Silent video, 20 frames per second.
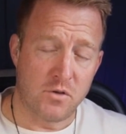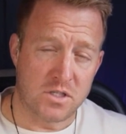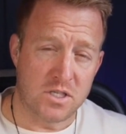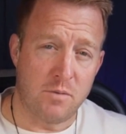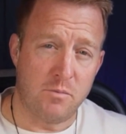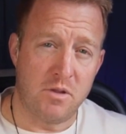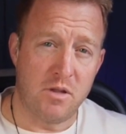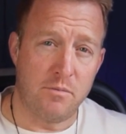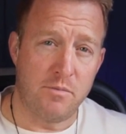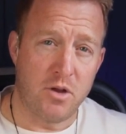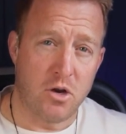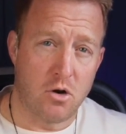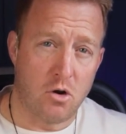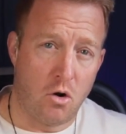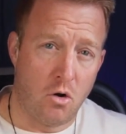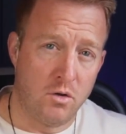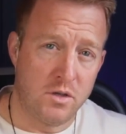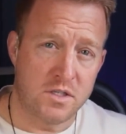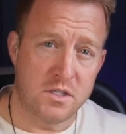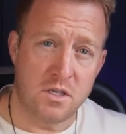For some of them, their
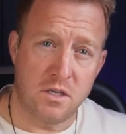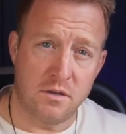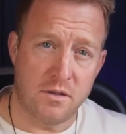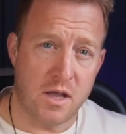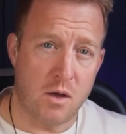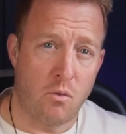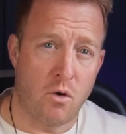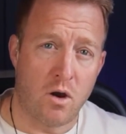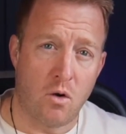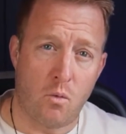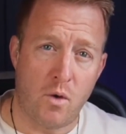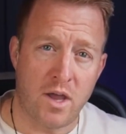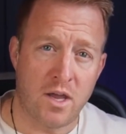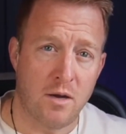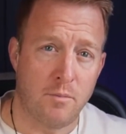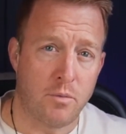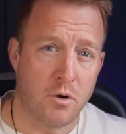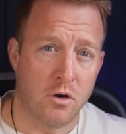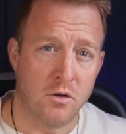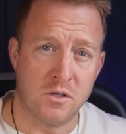goal is they want to
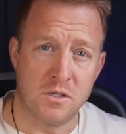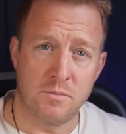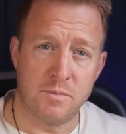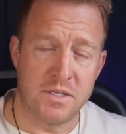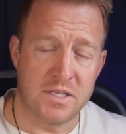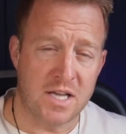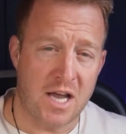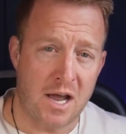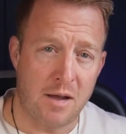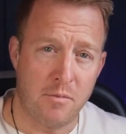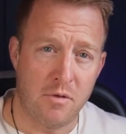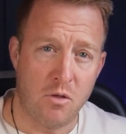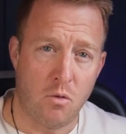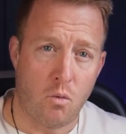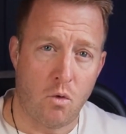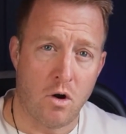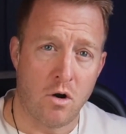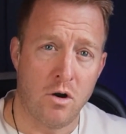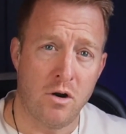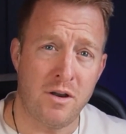wake up early and spend time in the
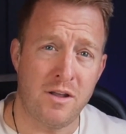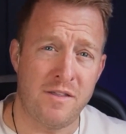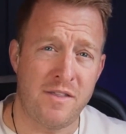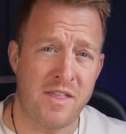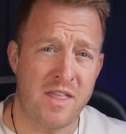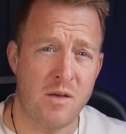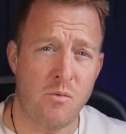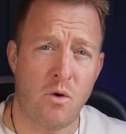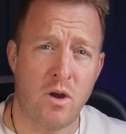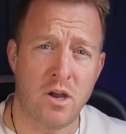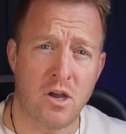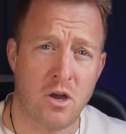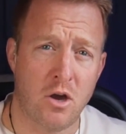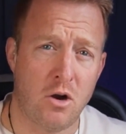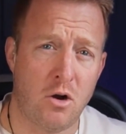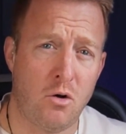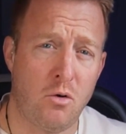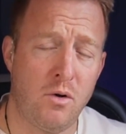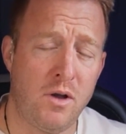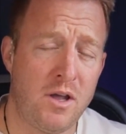Word, and then they want to
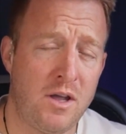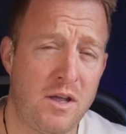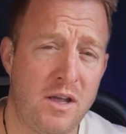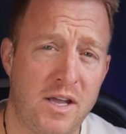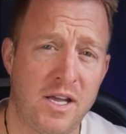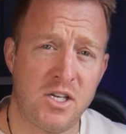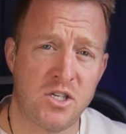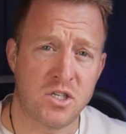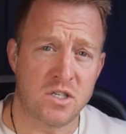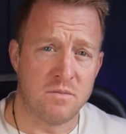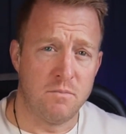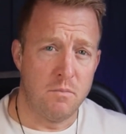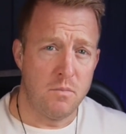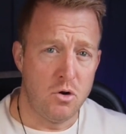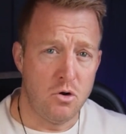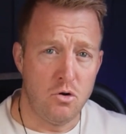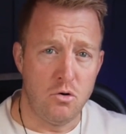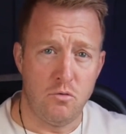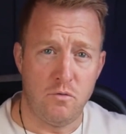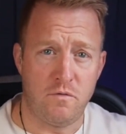go and just
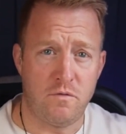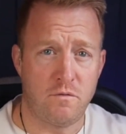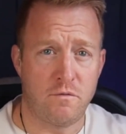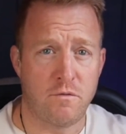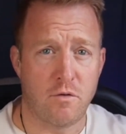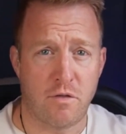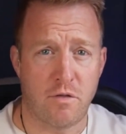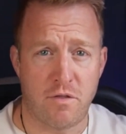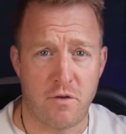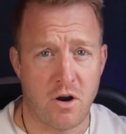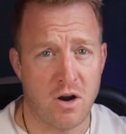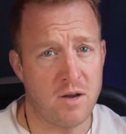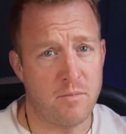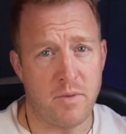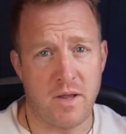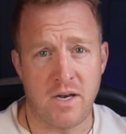move for 30